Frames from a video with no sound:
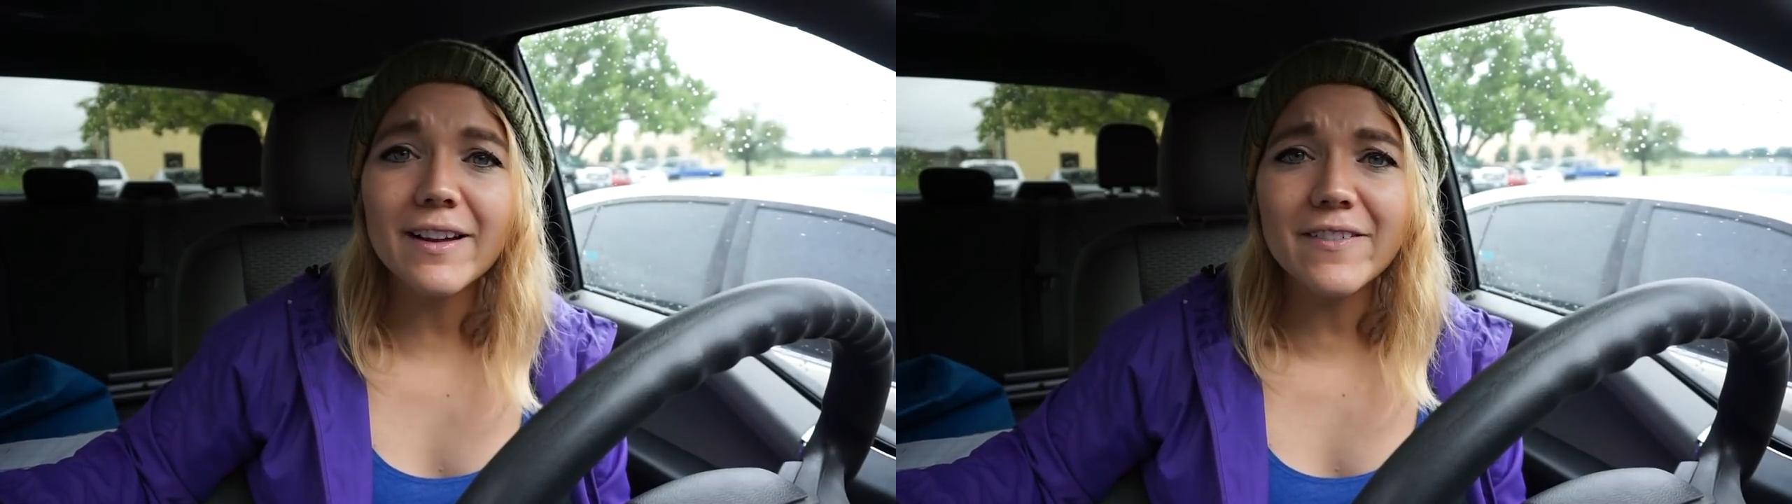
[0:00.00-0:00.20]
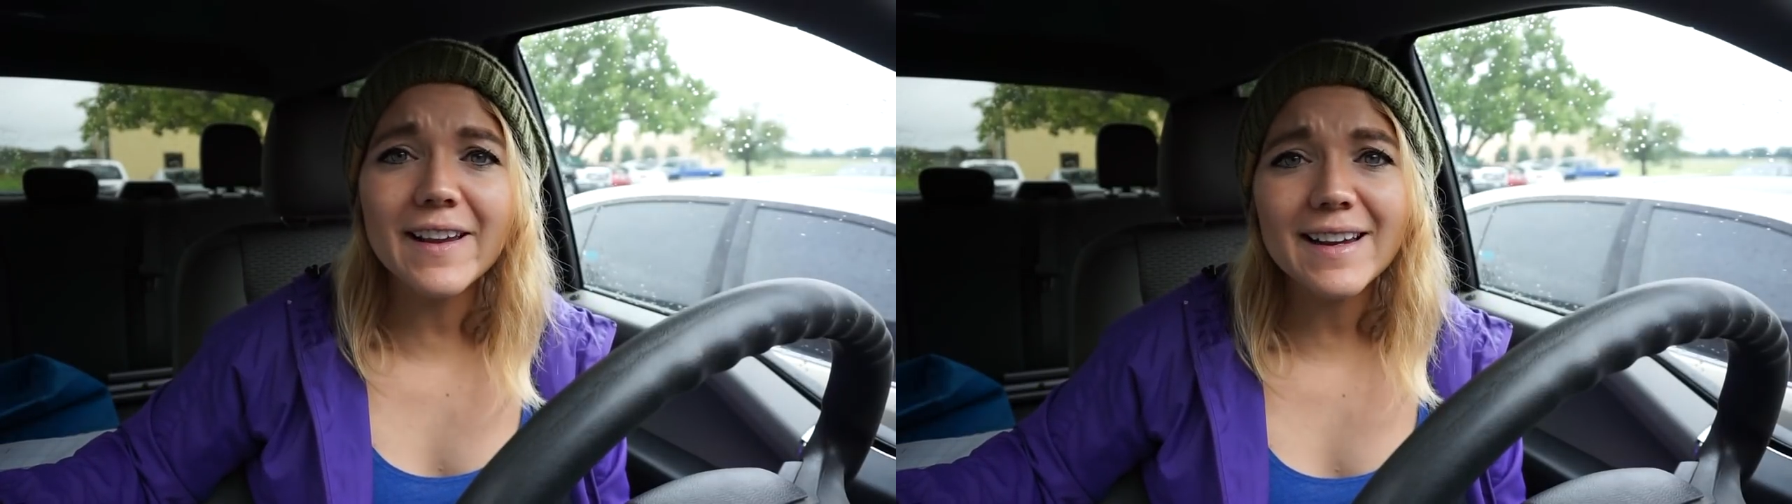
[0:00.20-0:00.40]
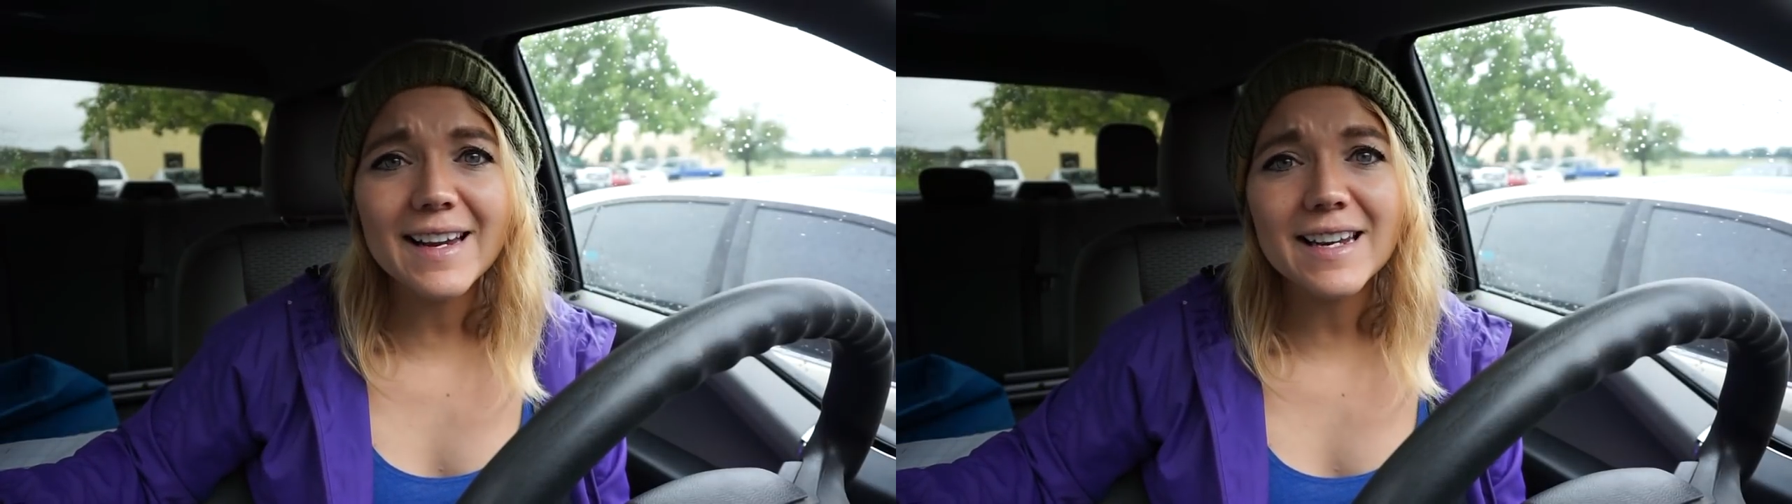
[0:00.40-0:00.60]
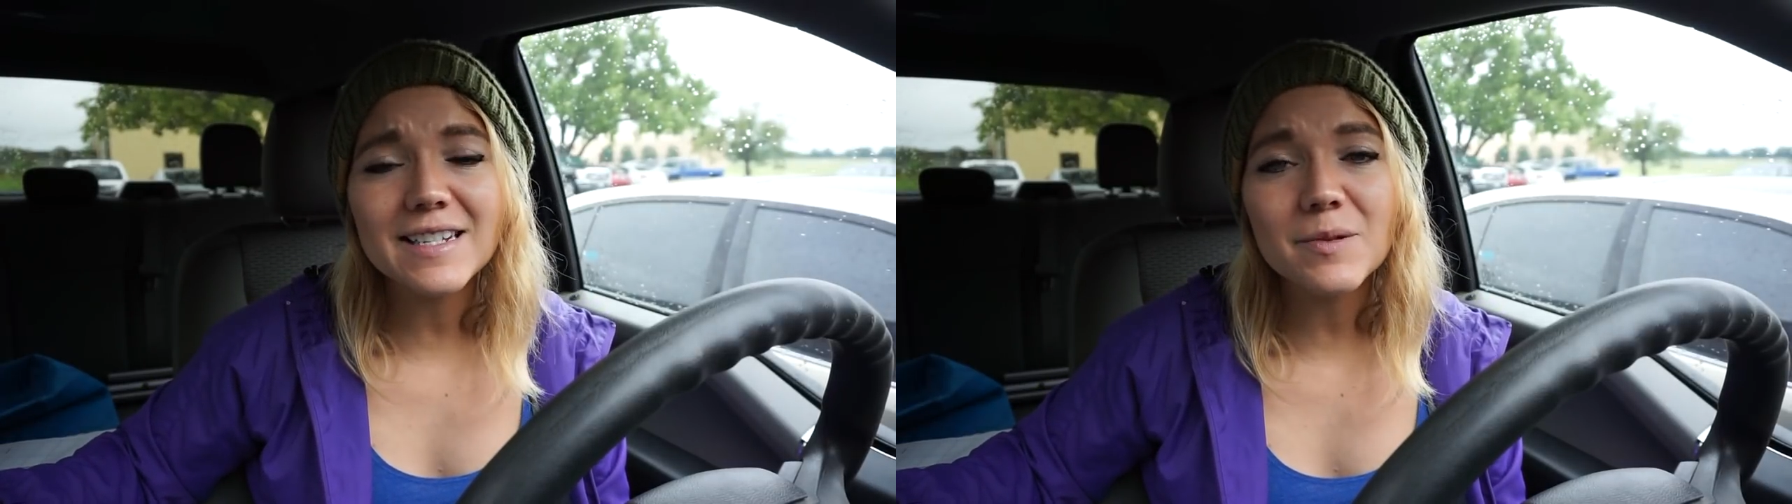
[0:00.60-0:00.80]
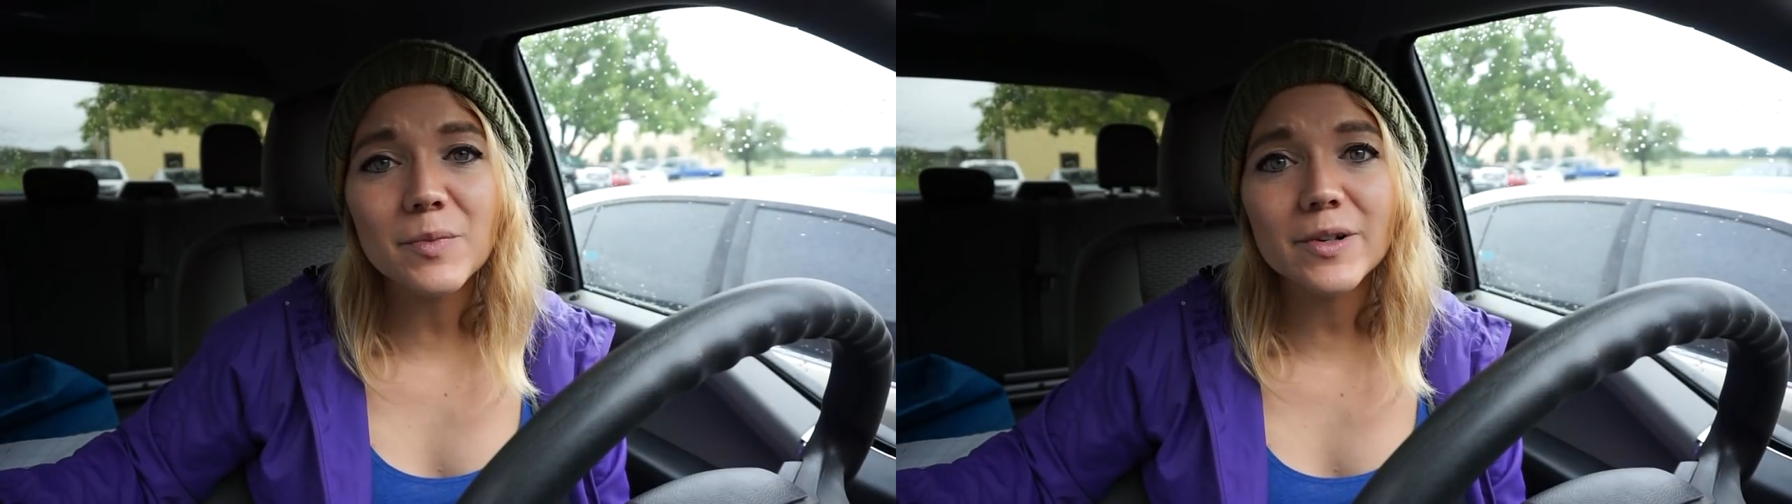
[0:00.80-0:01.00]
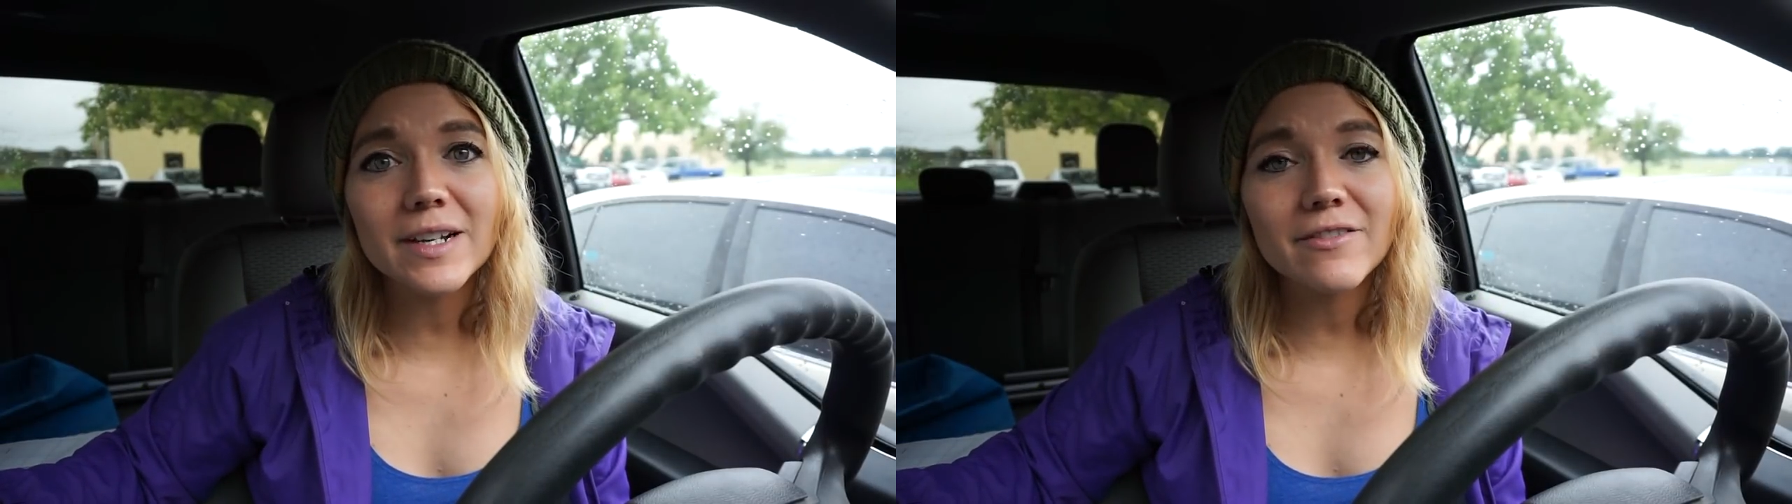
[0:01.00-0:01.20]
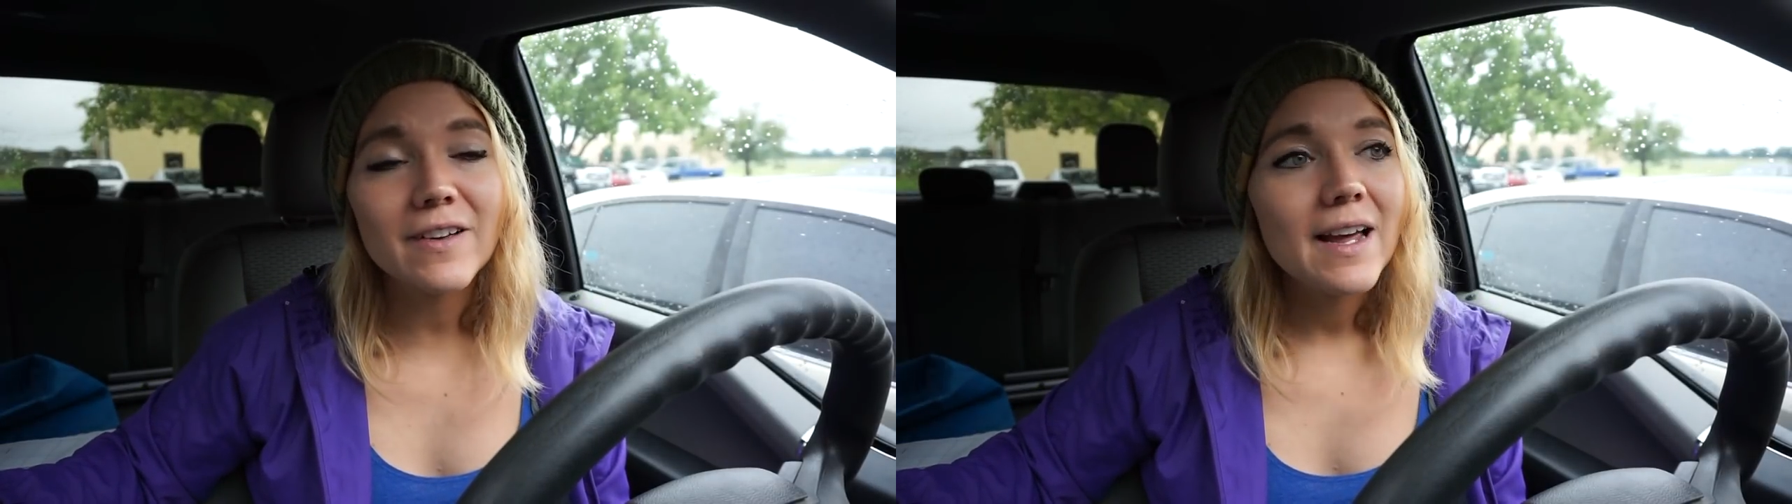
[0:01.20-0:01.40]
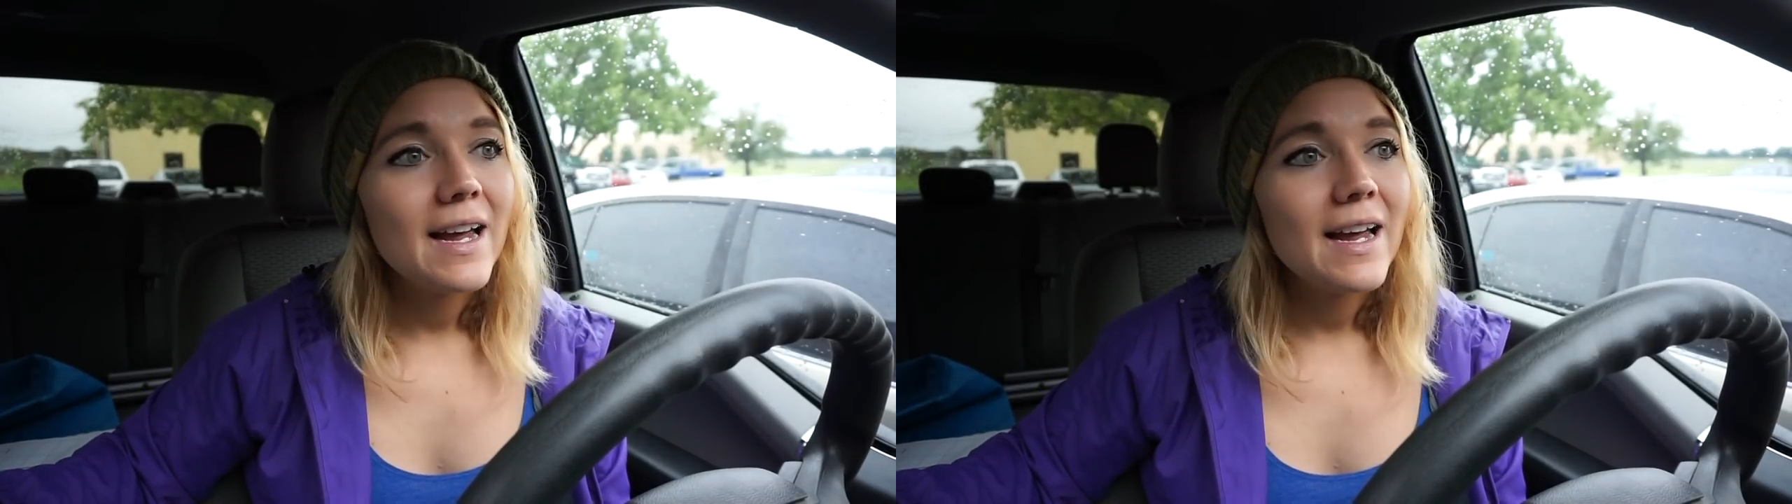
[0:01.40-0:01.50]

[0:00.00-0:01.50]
loving and supportive